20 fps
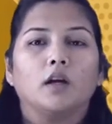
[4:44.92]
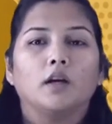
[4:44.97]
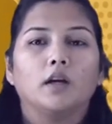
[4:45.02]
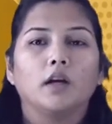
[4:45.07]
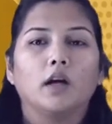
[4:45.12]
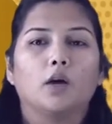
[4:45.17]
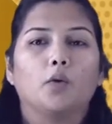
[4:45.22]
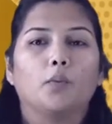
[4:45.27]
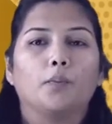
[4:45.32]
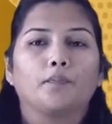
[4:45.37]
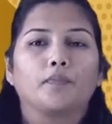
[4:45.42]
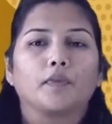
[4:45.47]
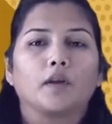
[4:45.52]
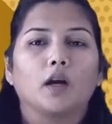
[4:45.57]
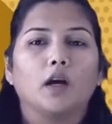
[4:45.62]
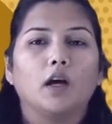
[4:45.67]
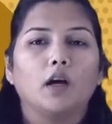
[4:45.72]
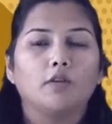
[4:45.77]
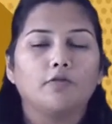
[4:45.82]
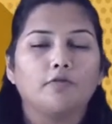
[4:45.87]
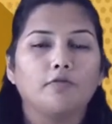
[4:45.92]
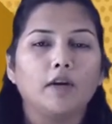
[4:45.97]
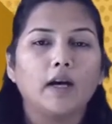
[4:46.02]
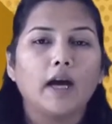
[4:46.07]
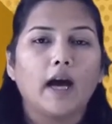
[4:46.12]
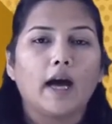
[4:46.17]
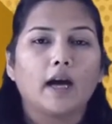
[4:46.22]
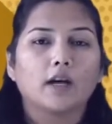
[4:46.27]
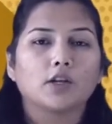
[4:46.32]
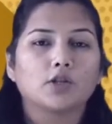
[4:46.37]
Now, if we
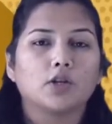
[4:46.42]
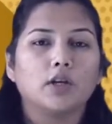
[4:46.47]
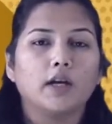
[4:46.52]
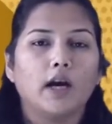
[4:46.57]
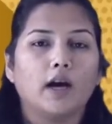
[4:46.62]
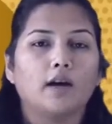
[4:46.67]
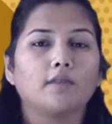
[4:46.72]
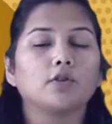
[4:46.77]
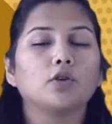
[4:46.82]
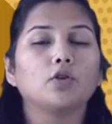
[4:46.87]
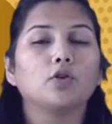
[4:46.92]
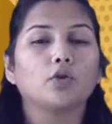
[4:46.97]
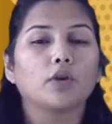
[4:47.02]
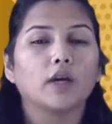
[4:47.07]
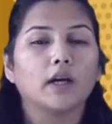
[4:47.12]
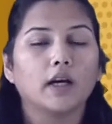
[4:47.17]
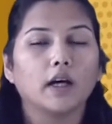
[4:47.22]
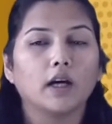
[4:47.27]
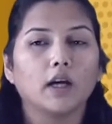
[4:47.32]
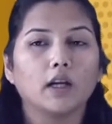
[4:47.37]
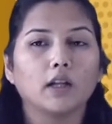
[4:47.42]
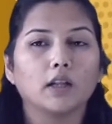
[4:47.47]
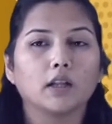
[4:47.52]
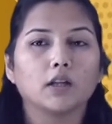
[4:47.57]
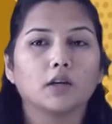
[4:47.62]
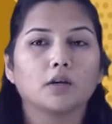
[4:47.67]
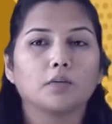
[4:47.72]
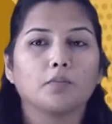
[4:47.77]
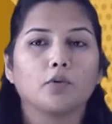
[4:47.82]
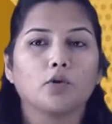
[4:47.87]
actually have to locate
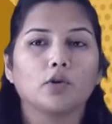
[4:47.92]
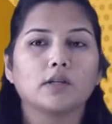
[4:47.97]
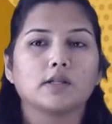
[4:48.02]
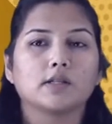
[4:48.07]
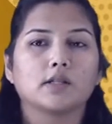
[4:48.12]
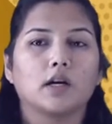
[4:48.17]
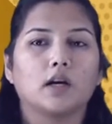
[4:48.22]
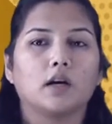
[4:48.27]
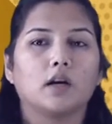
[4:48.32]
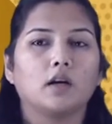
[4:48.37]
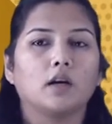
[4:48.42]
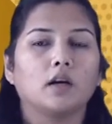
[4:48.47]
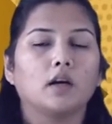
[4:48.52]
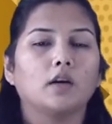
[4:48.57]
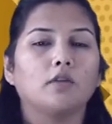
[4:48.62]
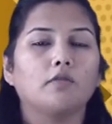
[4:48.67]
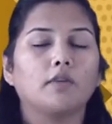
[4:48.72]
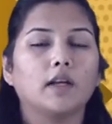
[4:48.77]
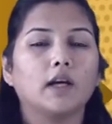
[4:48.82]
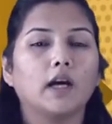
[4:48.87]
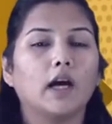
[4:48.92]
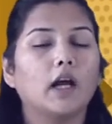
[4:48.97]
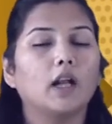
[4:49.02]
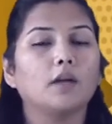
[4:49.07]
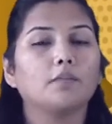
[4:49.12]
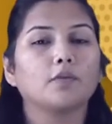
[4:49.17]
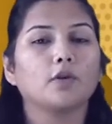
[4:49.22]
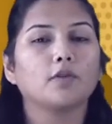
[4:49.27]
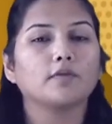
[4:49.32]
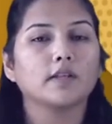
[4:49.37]
the Pole Star with the
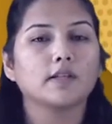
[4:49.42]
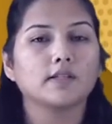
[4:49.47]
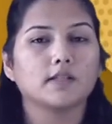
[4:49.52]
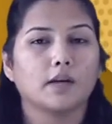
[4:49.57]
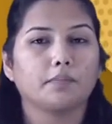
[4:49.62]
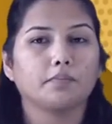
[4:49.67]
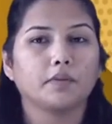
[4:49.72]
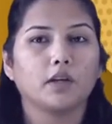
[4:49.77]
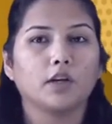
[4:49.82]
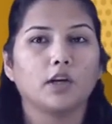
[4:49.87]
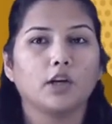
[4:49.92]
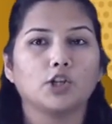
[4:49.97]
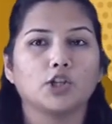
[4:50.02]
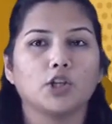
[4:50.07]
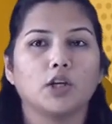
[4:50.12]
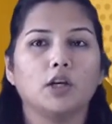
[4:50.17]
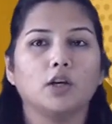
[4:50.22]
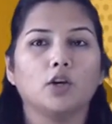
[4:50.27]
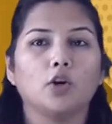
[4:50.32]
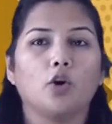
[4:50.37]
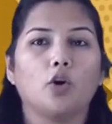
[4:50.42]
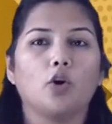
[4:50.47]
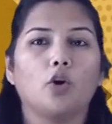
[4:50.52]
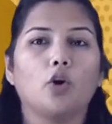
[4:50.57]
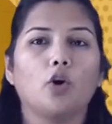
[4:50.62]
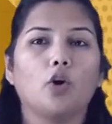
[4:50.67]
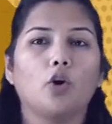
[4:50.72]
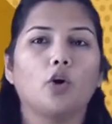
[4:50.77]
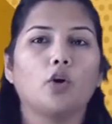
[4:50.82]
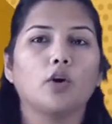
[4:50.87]
help of the Saptarishi
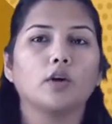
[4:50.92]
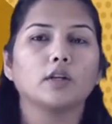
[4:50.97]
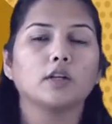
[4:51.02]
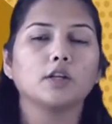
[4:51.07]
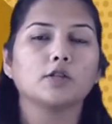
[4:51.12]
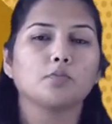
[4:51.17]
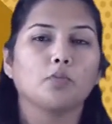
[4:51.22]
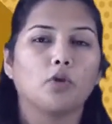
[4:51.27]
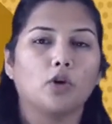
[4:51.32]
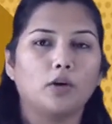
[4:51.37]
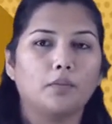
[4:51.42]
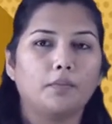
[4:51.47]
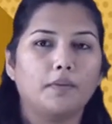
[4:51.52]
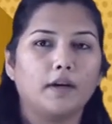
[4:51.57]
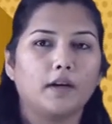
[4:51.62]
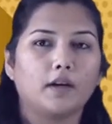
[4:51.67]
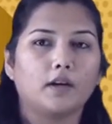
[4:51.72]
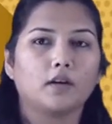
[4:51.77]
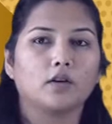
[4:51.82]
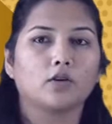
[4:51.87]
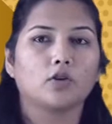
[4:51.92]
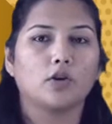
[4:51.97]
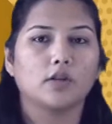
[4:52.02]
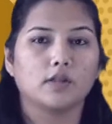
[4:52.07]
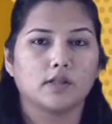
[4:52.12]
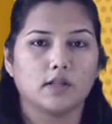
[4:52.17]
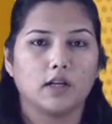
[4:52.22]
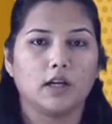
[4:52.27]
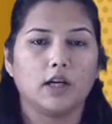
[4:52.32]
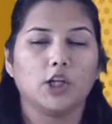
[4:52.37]
or the Small Bear
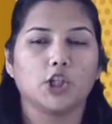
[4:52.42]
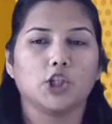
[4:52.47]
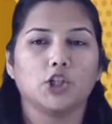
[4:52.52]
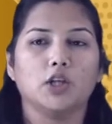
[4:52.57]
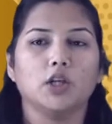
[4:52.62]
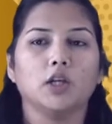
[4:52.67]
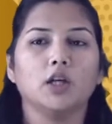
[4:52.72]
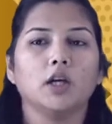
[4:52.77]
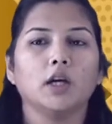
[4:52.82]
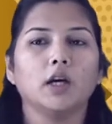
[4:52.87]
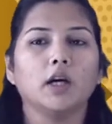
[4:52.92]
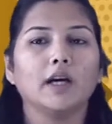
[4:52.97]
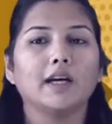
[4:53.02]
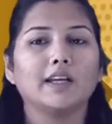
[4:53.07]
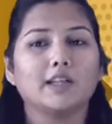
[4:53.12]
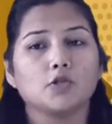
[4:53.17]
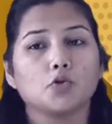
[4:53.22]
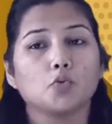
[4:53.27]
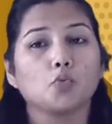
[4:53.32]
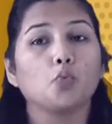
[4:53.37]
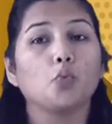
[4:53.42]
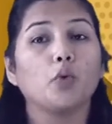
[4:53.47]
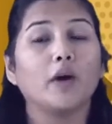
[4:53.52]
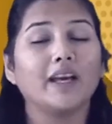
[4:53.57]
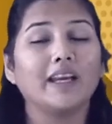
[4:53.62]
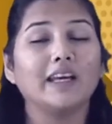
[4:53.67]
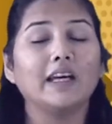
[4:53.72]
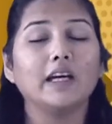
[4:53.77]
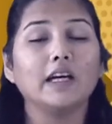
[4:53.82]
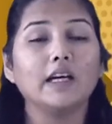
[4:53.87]
constellation, it is
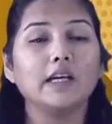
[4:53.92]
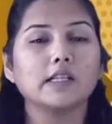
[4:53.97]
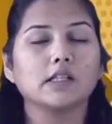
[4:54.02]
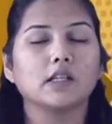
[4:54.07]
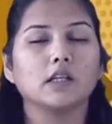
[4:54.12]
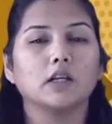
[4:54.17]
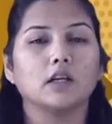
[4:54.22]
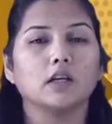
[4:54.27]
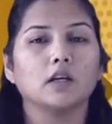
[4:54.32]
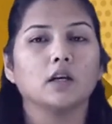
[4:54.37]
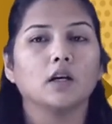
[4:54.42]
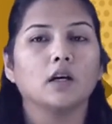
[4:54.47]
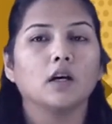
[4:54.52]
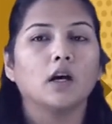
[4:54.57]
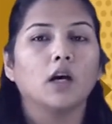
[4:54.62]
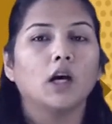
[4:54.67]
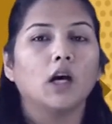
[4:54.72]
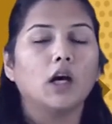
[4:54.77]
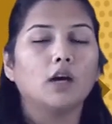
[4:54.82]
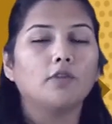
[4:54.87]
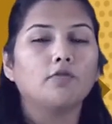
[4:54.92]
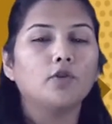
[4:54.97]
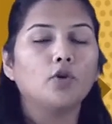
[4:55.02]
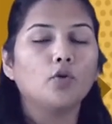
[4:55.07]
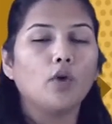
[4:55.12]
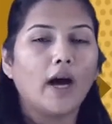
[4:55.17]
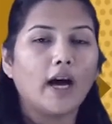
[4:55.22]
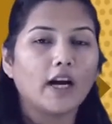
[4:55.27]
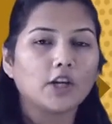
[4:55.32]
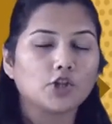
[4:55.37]
very easy. If
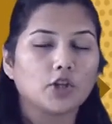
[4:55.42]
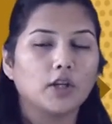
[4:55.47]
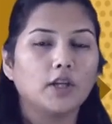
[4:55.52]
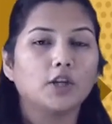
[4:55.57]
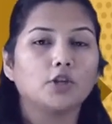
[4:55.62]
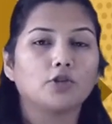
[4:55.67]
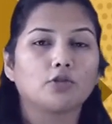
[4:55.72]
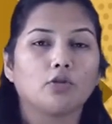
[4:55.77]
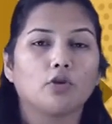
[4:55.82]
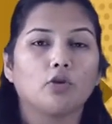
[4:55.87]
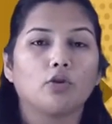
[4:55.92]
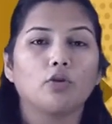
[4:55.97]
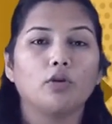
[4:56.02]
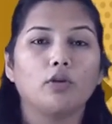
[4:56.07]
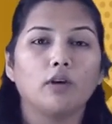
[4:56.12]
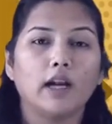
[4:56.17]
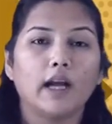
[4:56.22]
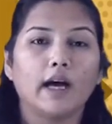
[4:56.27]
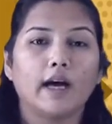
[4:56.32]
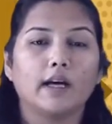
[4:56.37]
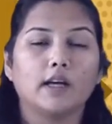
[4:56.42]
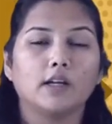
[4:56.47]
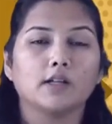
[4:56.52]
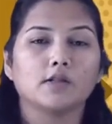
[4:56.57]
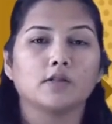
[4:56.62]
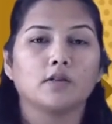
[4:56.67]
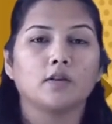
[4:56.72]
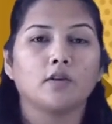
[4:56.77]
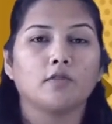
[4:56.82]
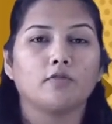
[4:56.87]
you actually draw
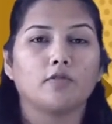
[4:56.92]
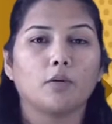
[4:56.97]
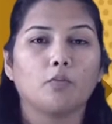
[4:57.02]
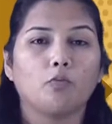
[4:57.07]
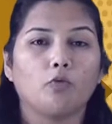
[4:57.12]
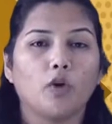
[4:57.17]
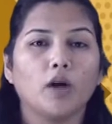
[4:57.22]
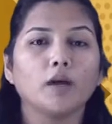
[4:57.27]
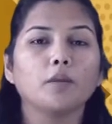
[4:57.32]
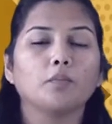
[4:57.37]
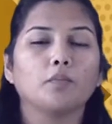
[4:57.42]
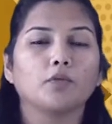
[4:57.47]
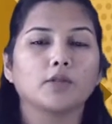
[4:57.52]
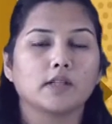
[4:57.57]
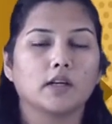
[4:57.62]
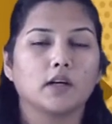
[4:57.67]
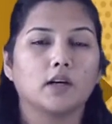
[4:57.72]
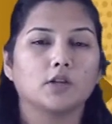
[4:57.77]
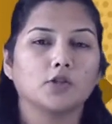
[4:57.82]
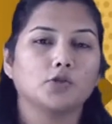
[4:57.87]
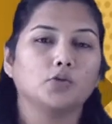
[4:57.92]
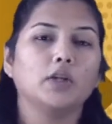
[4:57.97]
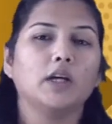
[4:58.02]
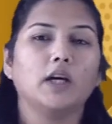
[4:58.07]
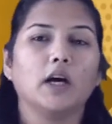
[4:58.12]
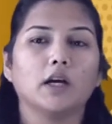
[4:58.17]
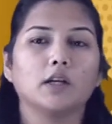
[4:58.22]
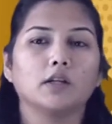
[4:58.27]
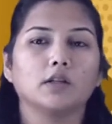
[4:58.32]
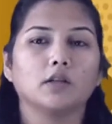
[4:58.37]
lines from one star to the
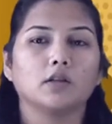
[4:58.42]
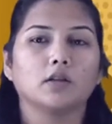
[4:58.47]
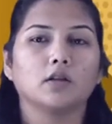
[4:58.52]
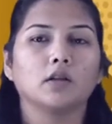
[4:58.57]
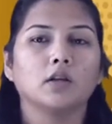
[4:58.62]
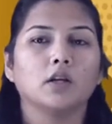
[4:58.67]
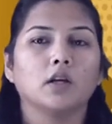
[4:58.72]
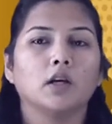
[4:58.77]
another,